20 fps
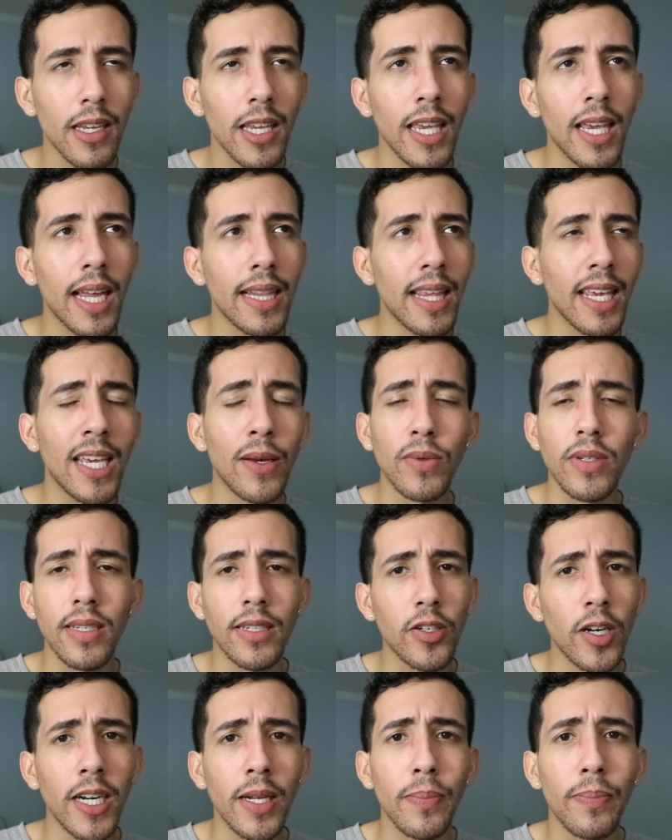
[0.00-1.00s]
Yeah, I think he was
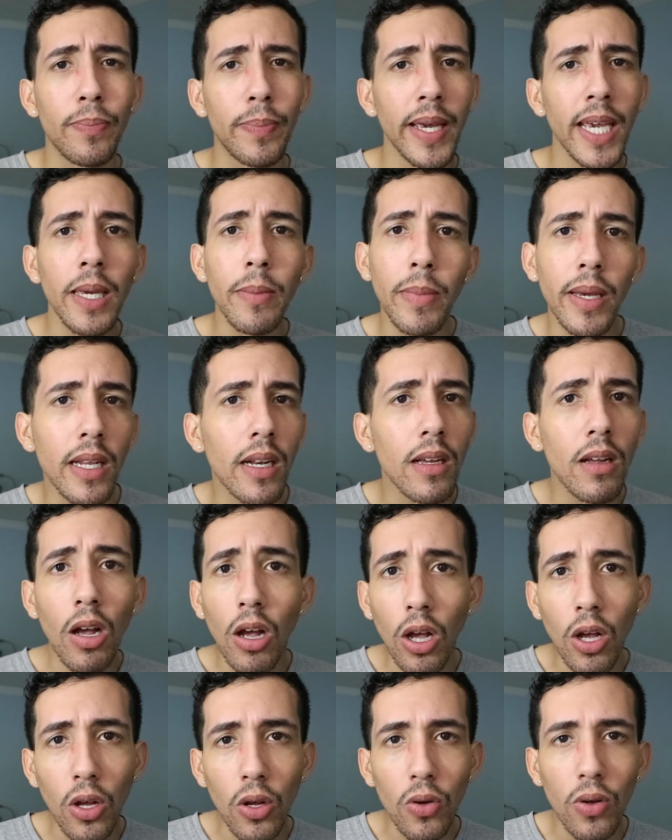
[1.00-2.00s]
just trying to bait me to
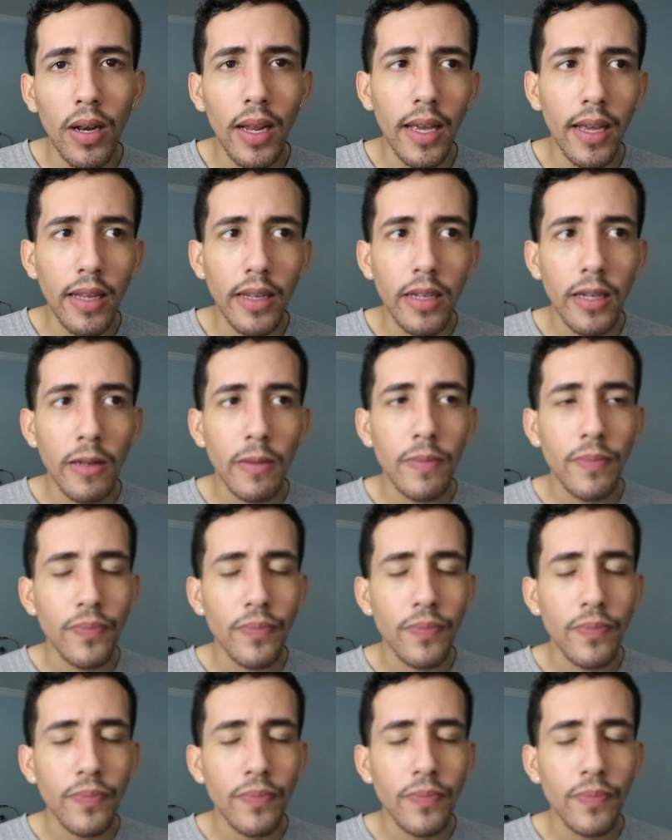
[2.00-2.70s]
go, like.